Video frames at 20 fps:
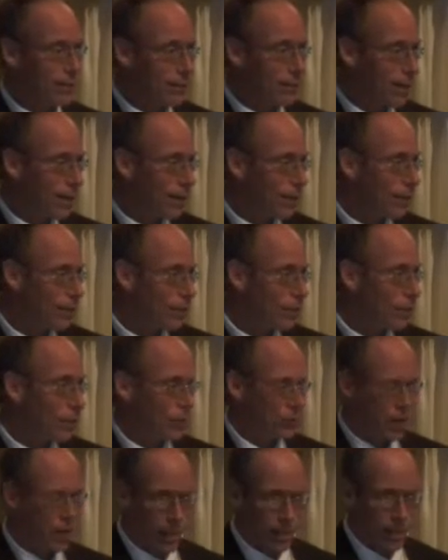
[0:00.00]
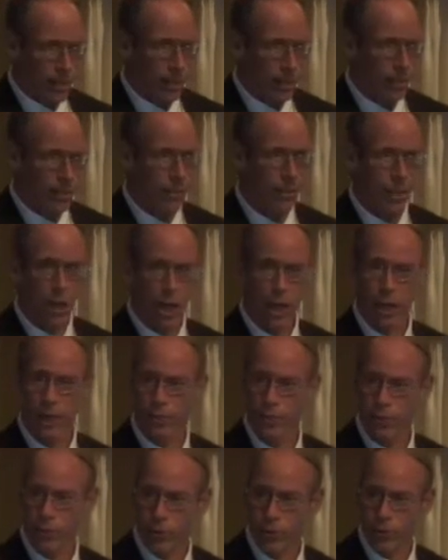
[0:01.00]
and controversial ideas in
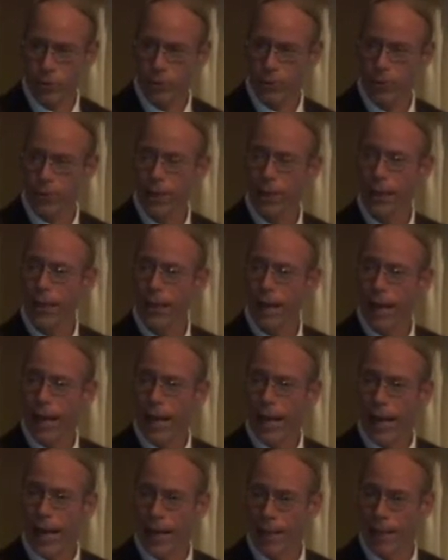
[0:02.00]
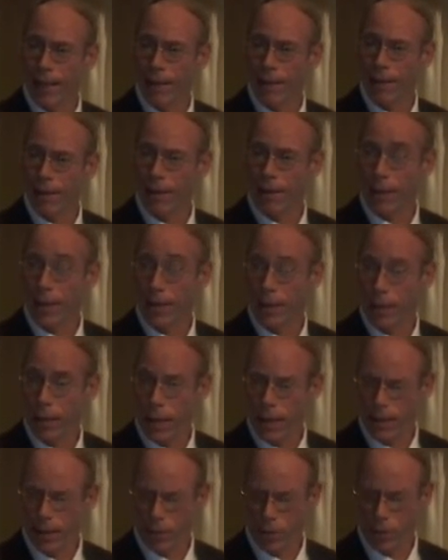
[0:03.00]
consciousness and
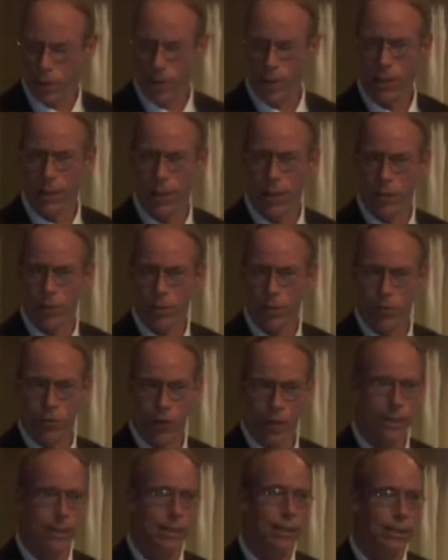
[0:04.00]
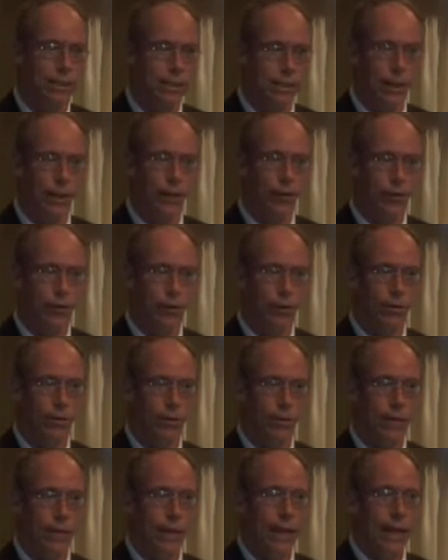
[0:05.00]
technology interfacing together
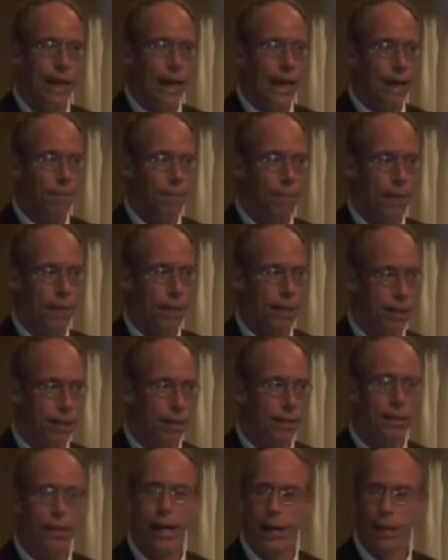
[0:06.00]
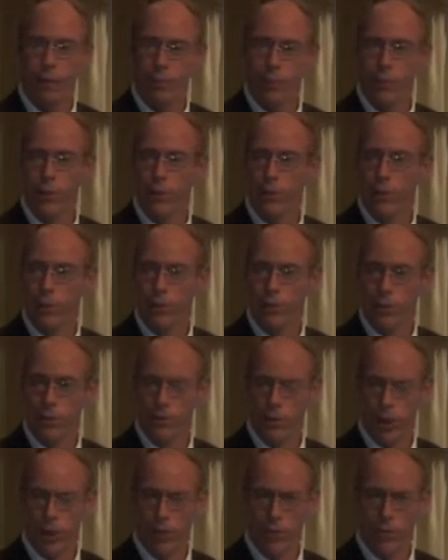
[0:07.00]
and make contact with these
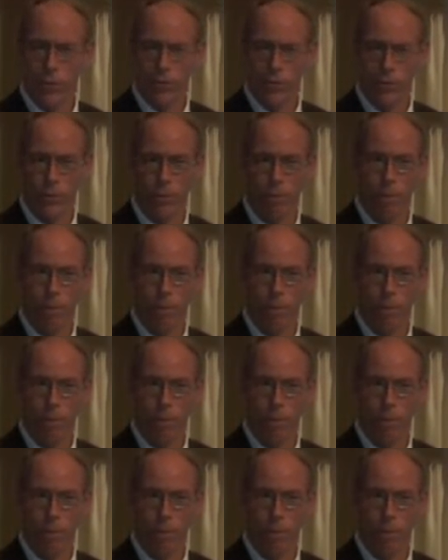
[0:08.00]
civilizations.